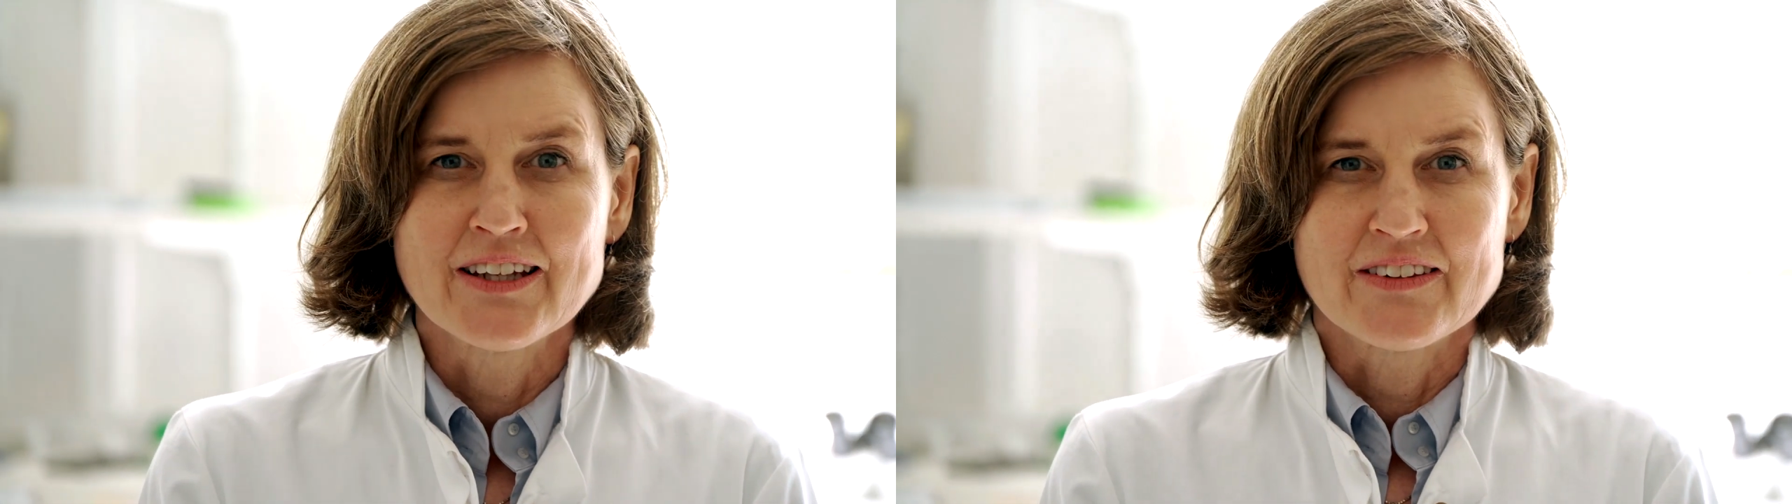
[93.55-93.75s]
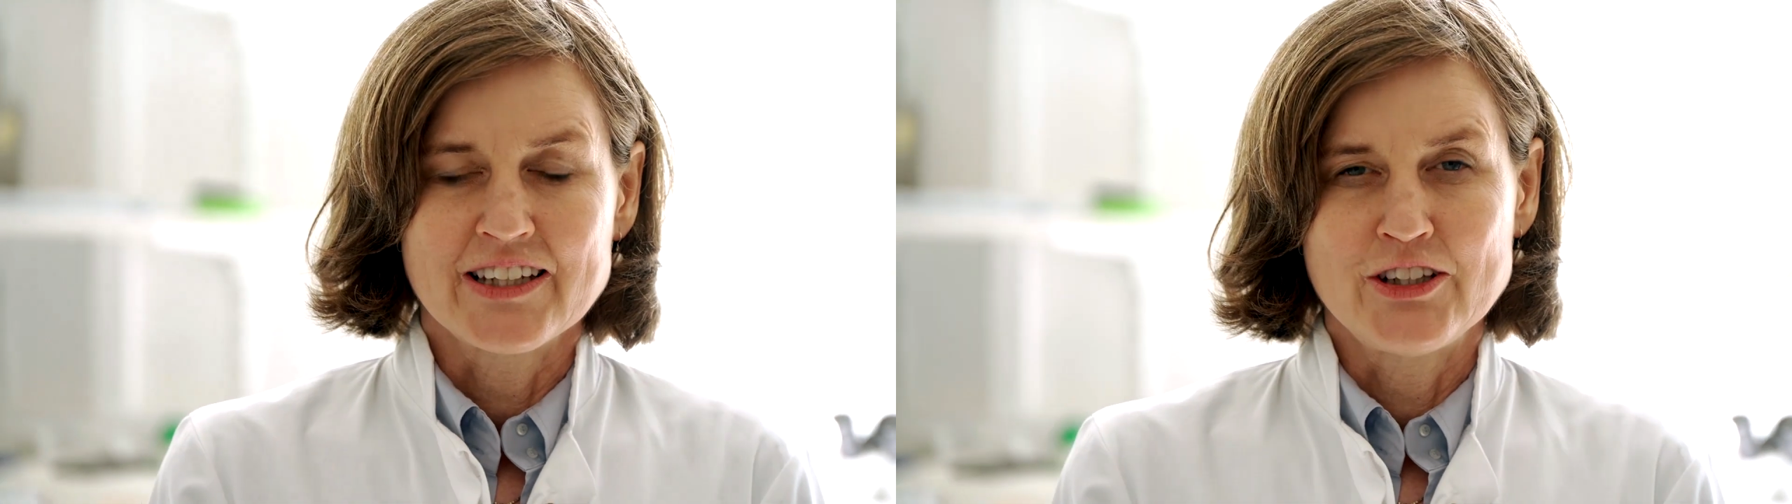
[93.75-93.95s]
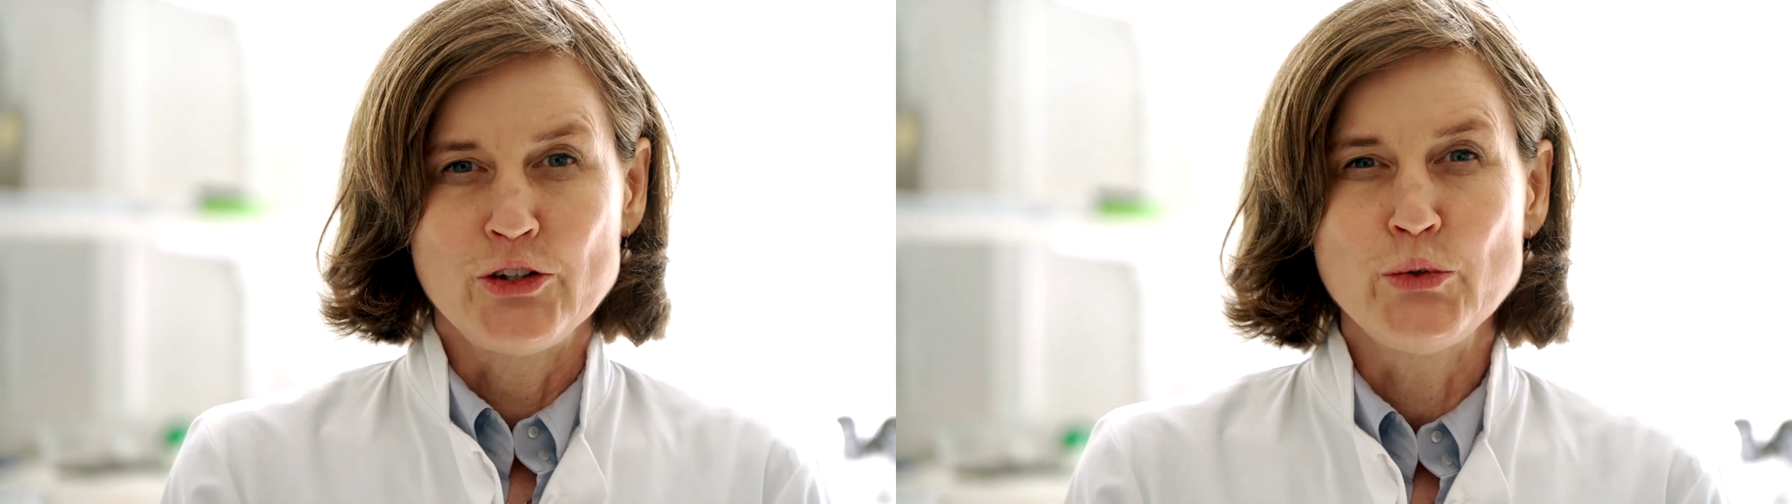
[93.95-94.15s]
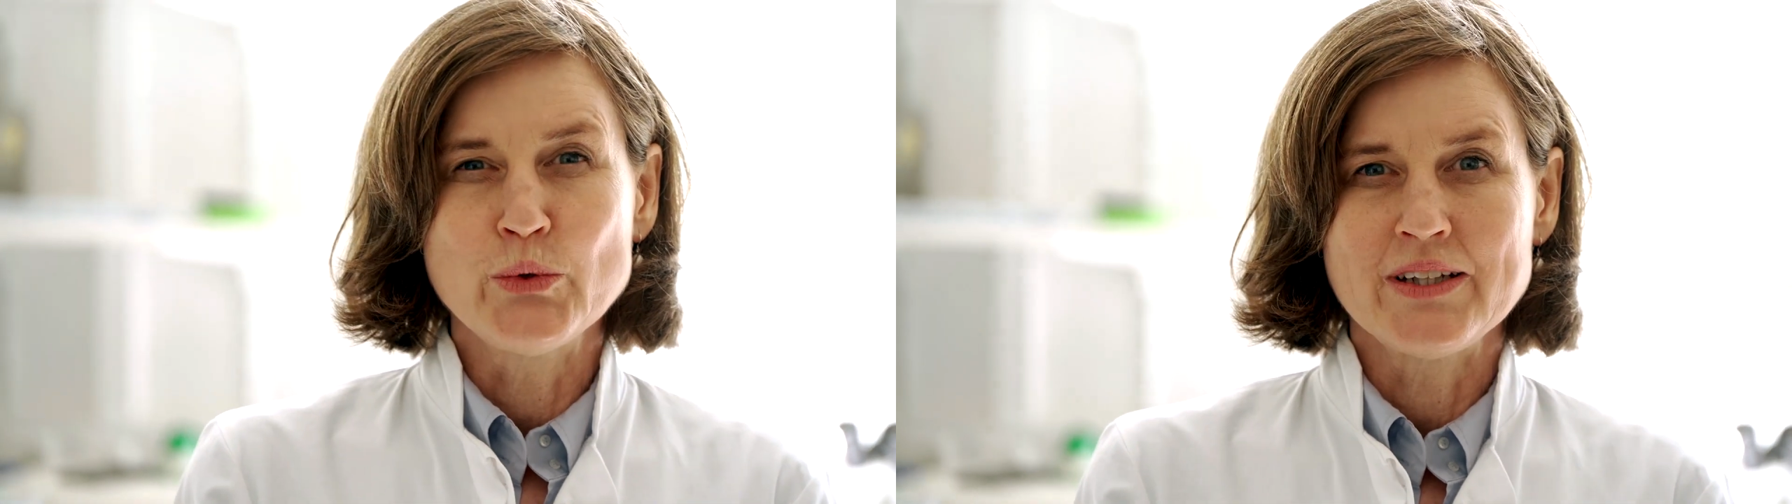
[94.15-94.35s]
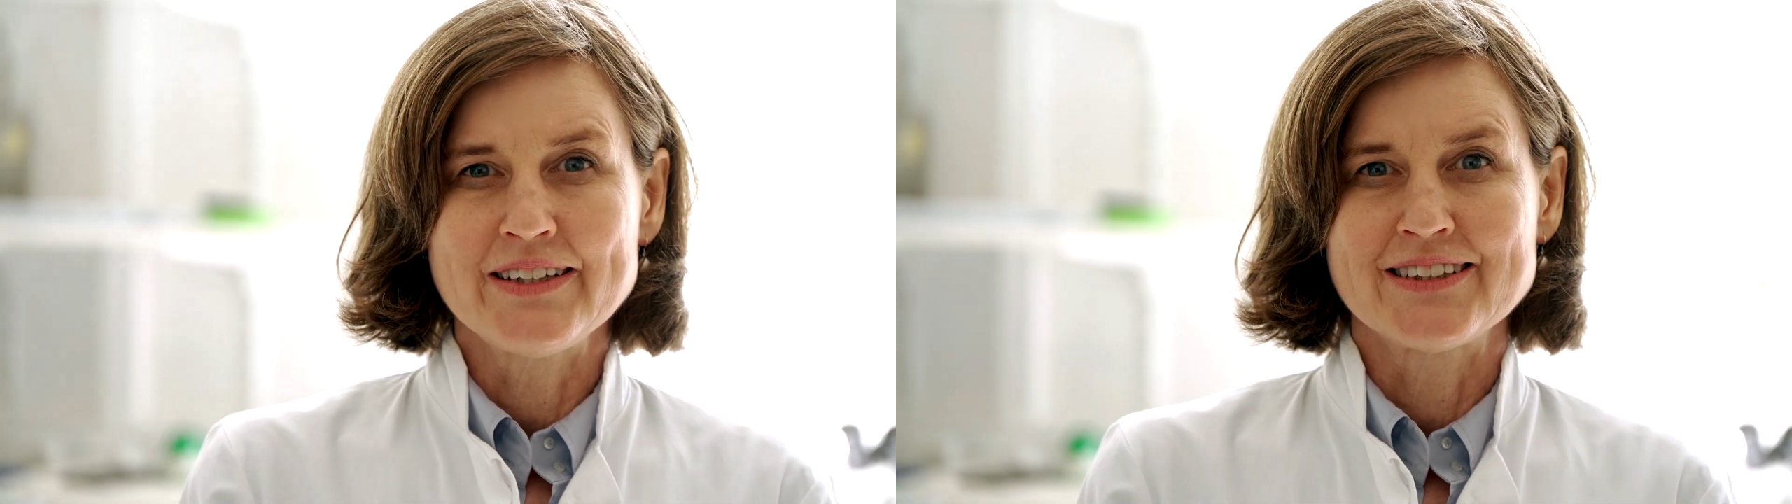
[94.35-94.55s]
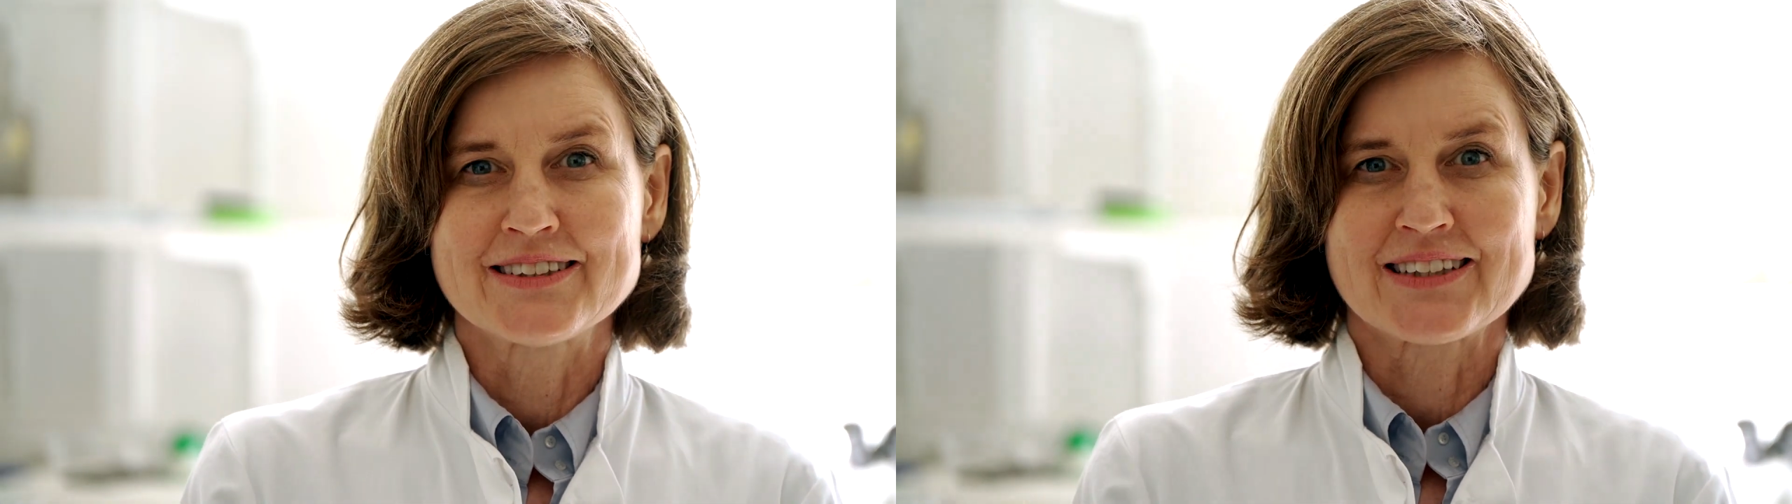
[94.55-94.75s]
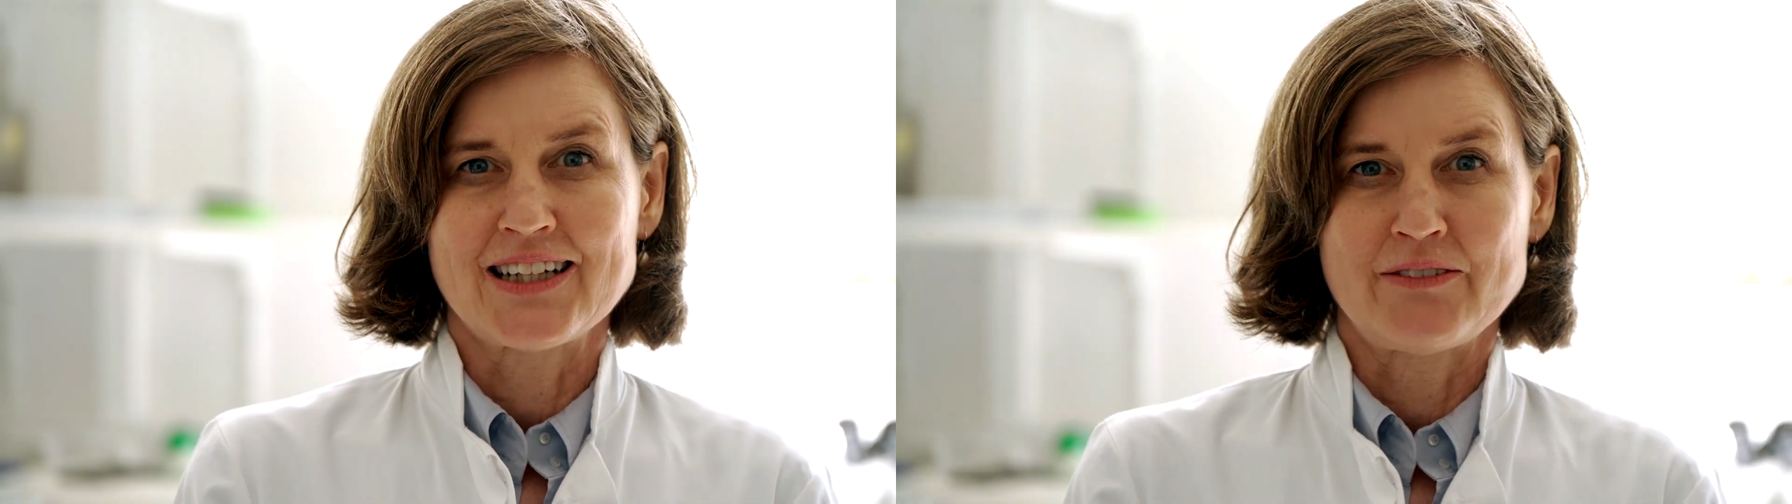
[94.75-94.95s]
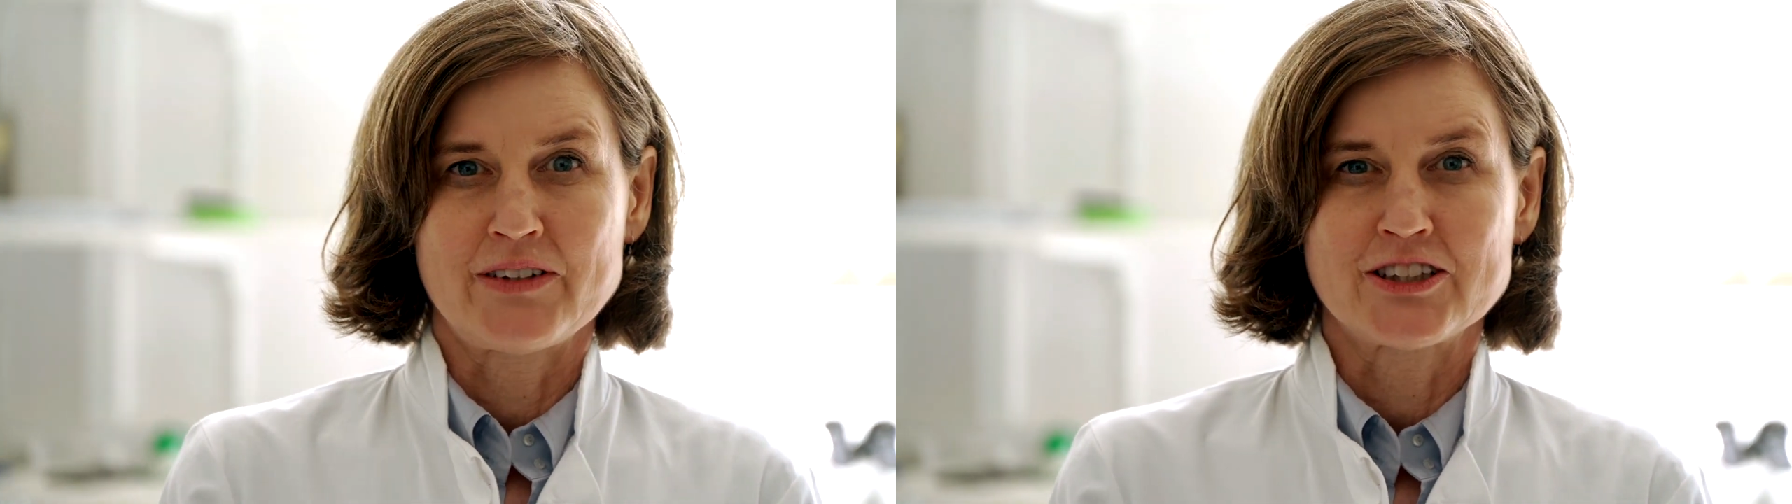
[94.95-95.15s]
the newly
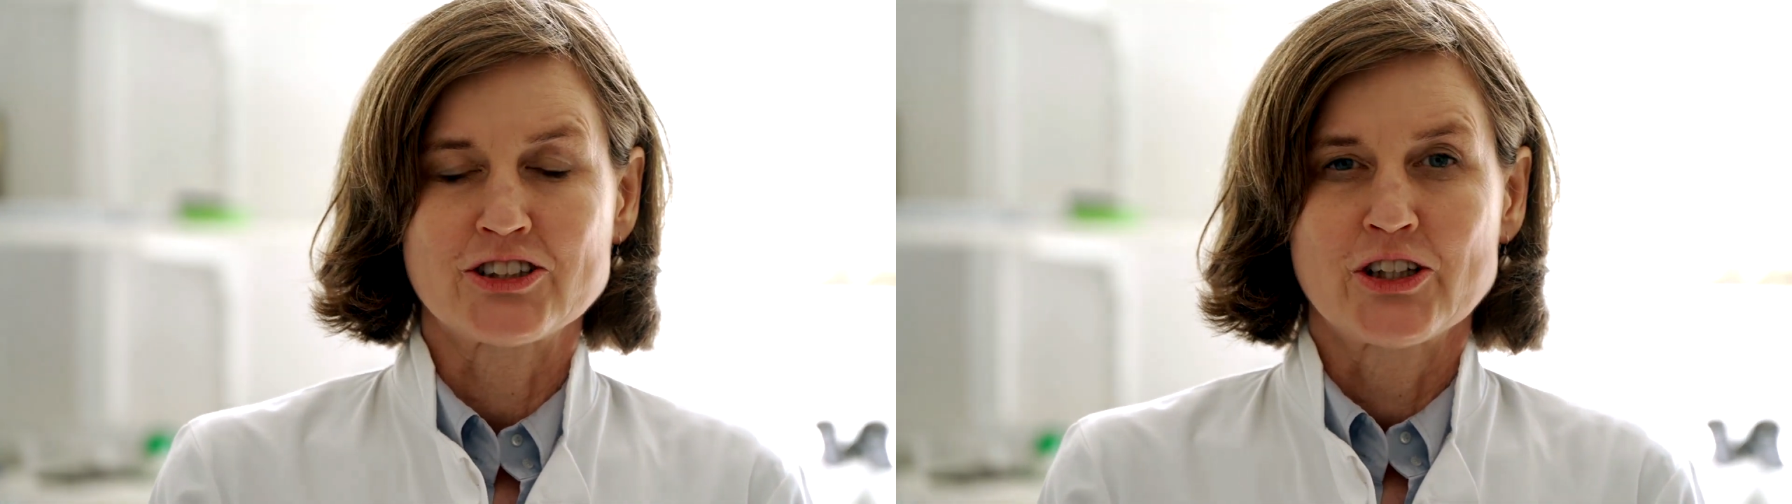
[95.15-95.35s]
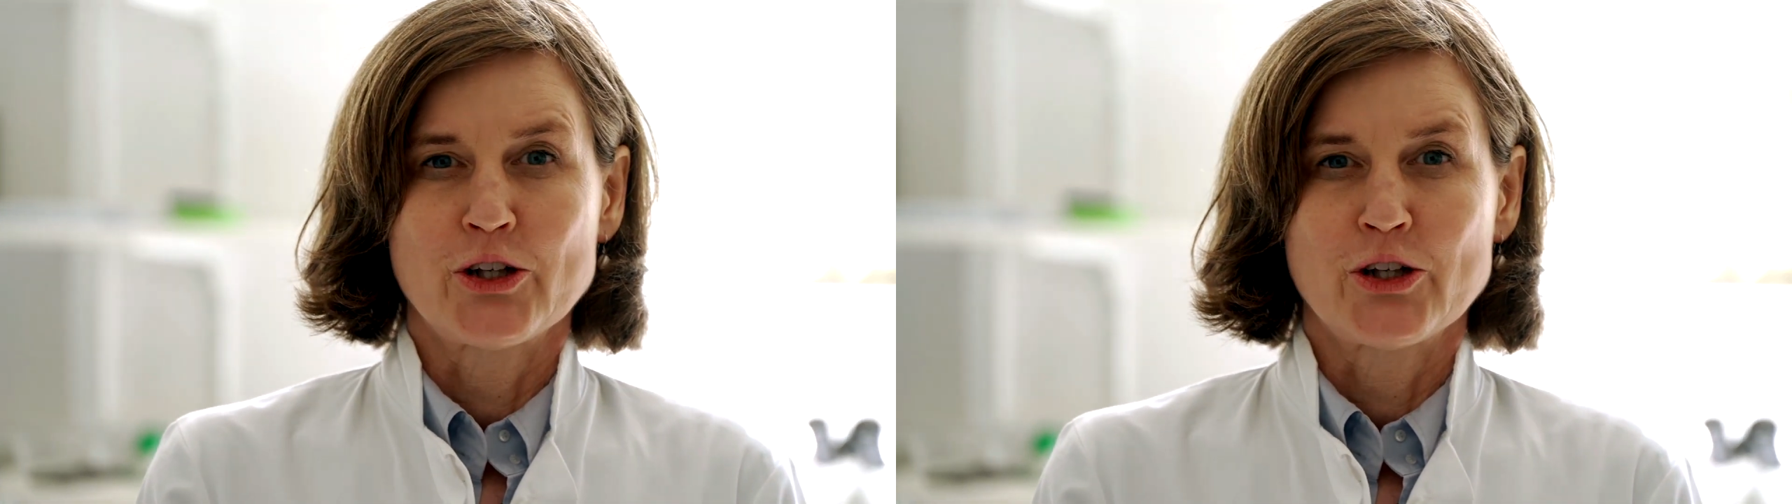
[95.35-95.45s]
discovered